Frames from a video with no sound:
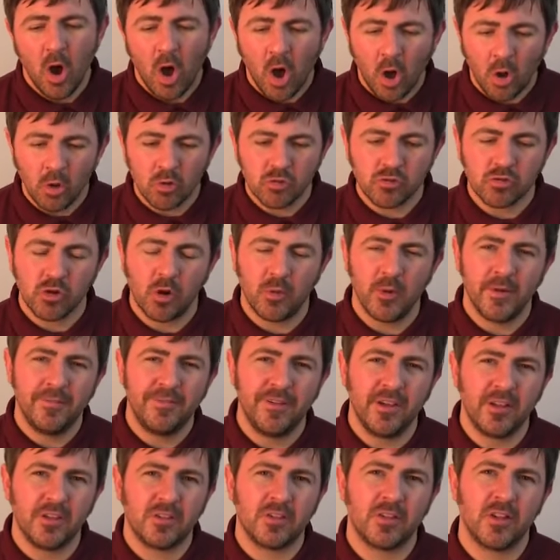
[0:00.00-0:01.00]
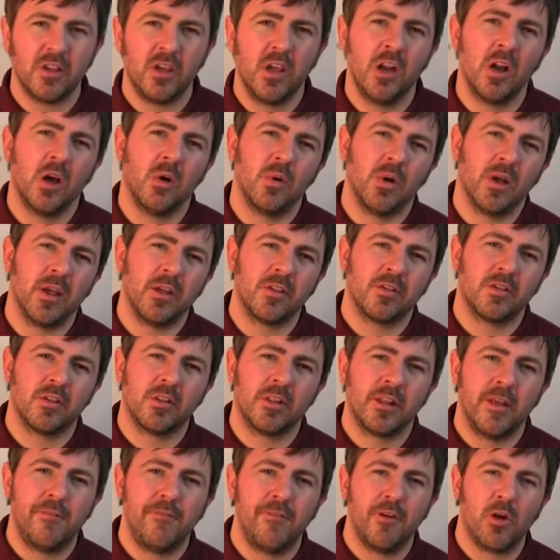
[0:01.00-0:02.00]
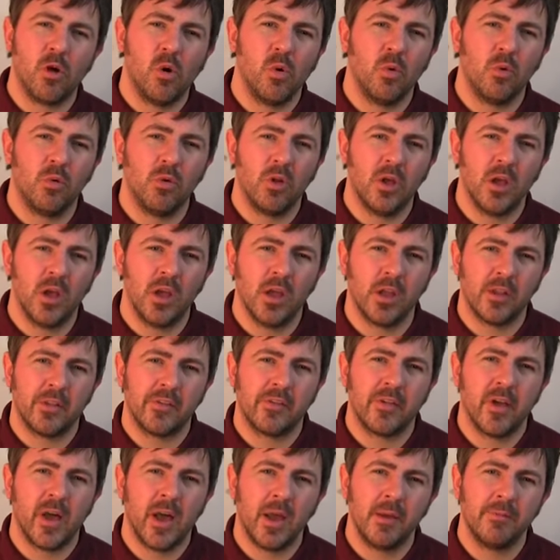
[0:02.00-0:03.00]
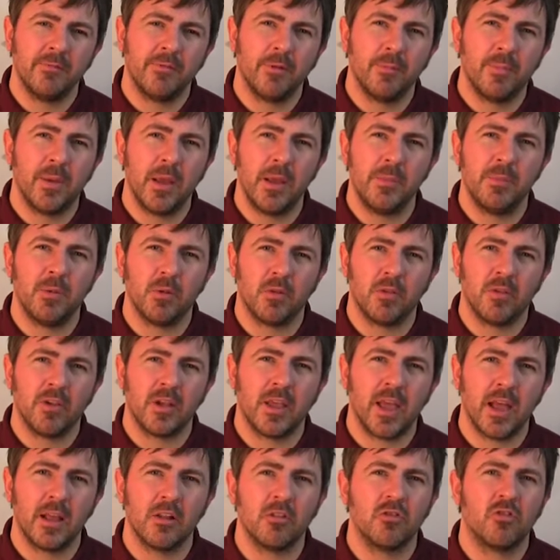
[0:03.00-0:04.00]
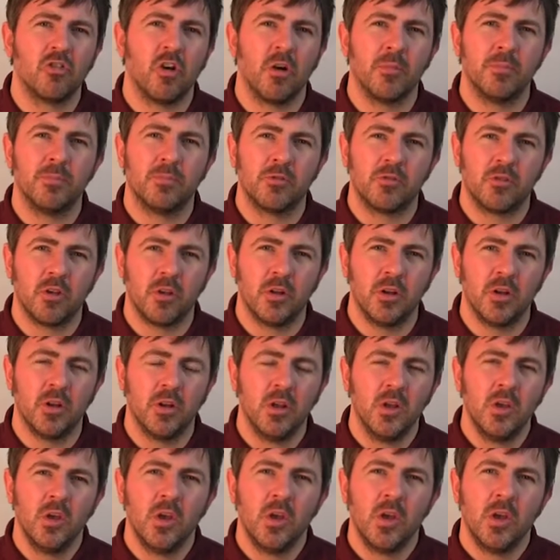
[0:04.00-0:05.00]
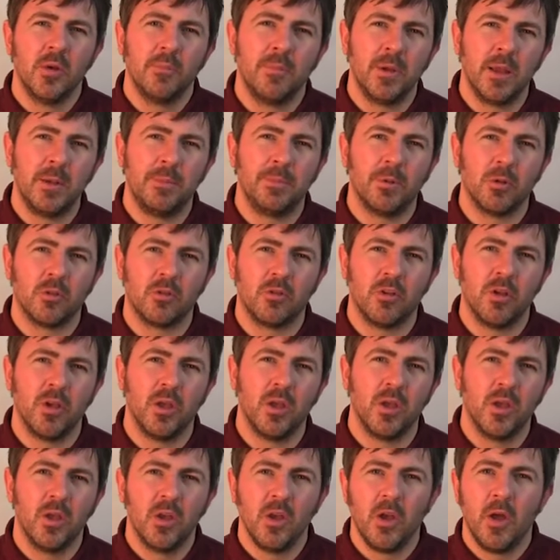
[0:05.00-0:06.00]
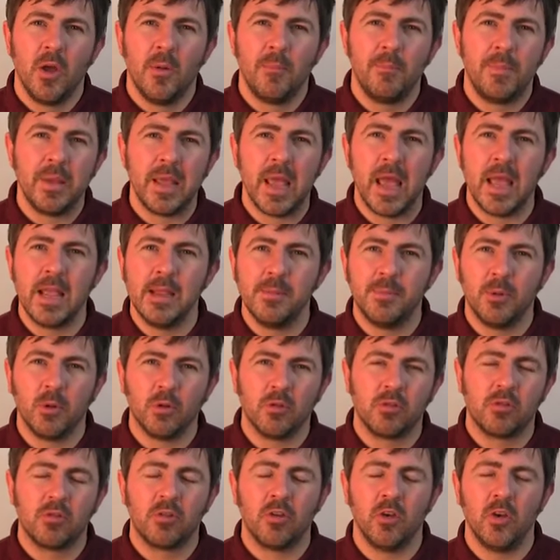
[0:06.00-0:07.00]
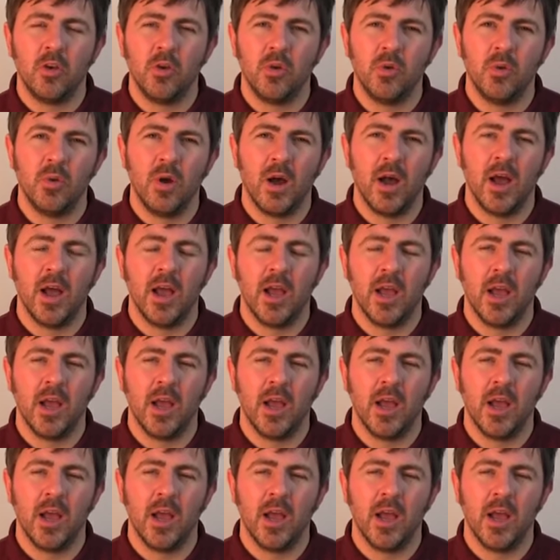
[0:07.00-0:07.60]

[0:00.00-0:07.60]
Also, if it's, you know, it's a difficult time for people to get jobs and people to be able to